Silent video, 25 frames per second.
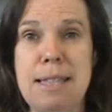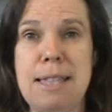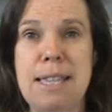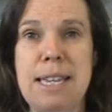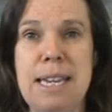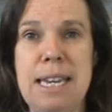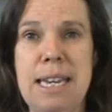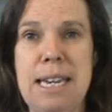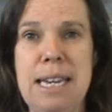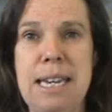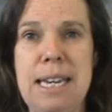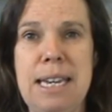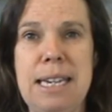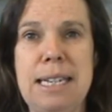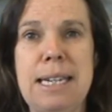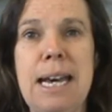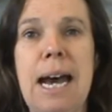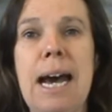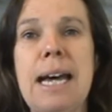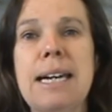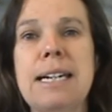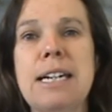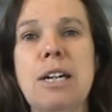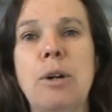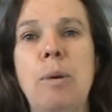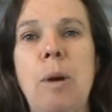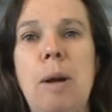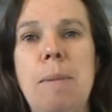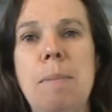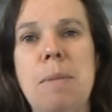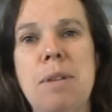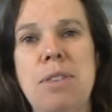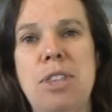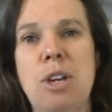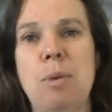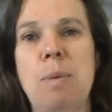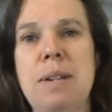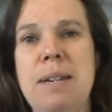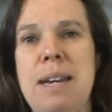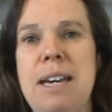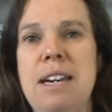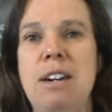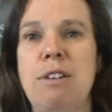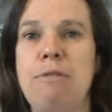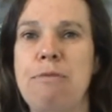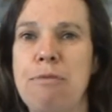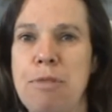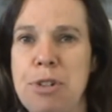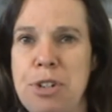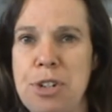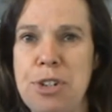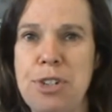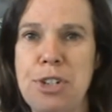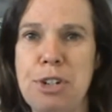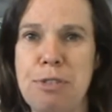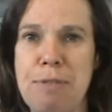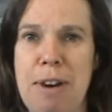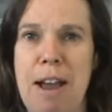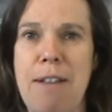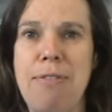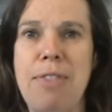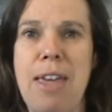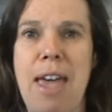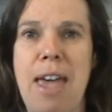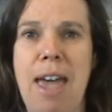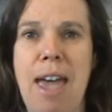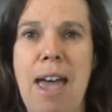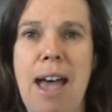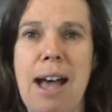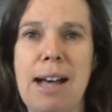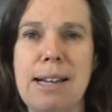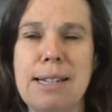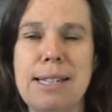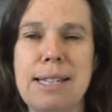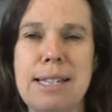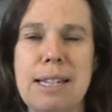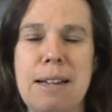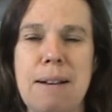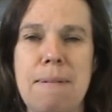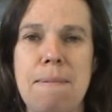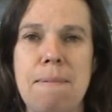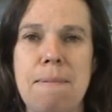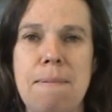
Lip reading: the garden equipment that we needed for just around the house.